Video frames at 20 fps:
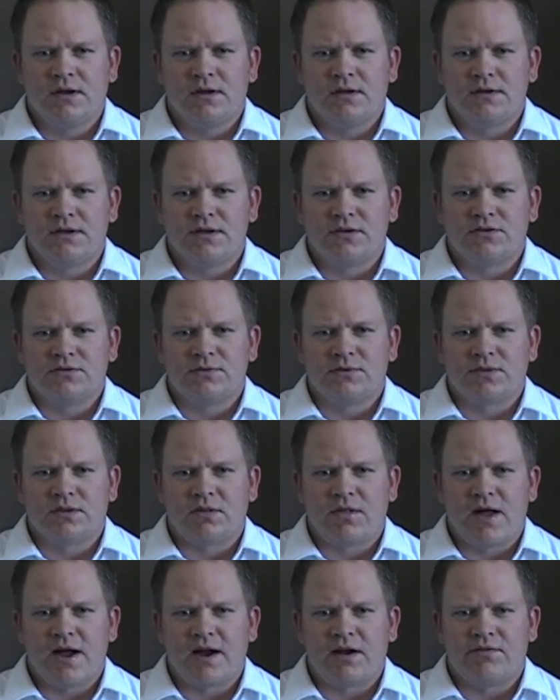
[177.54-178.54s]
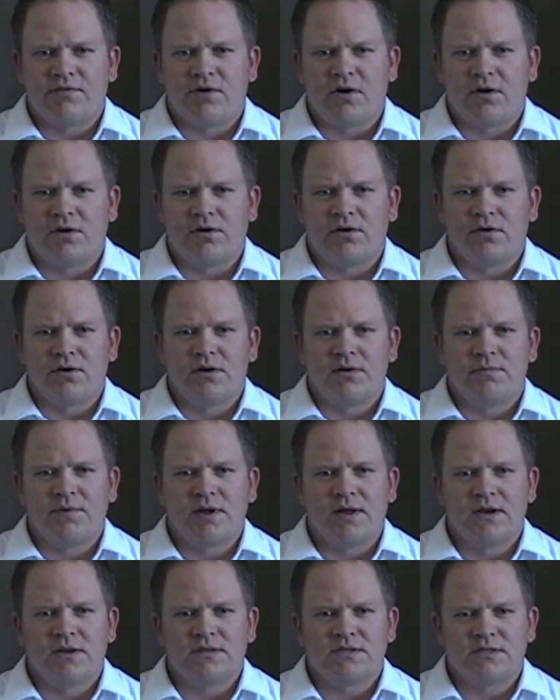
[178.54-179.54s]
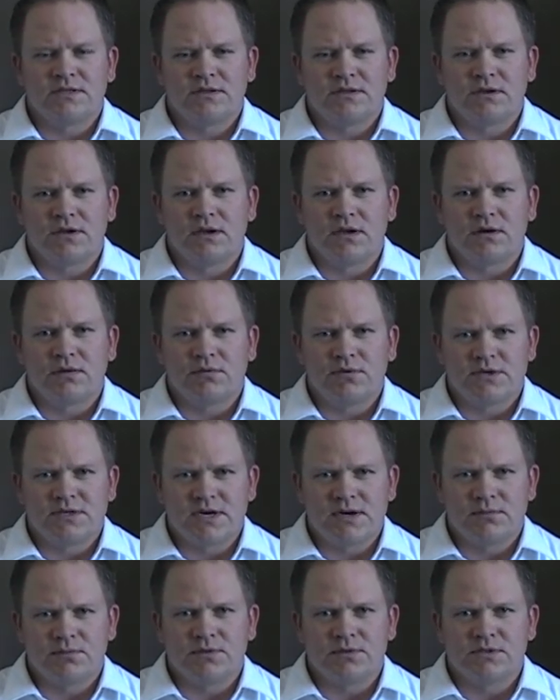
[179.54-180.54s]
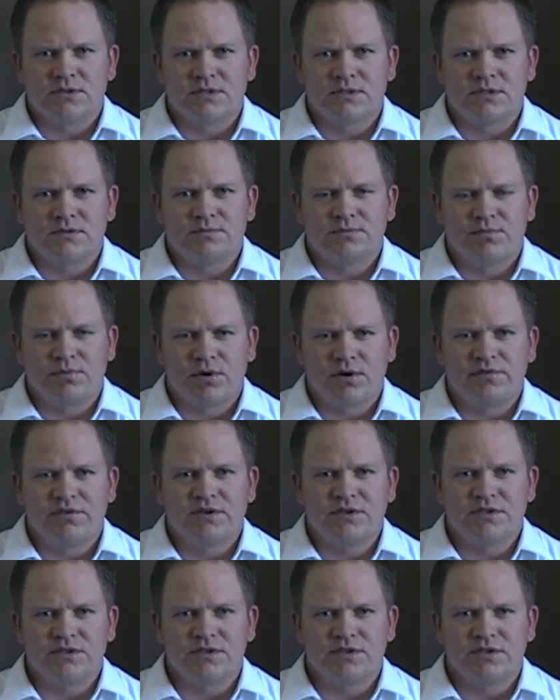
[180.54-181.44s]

deals with the lack of auditor independence, which was previous